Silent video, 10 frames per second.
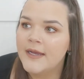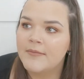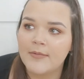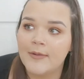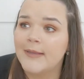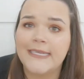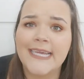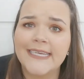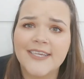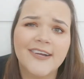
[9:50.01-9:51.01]
probably
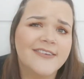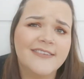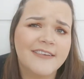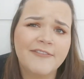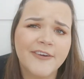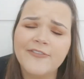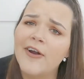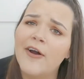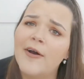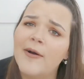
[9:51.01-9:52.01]
Tesco's if you're
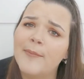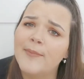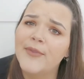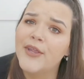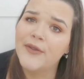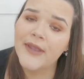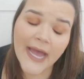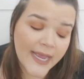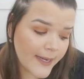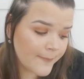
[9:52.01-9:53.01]
from the
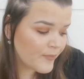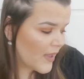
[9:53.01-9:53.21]
UK,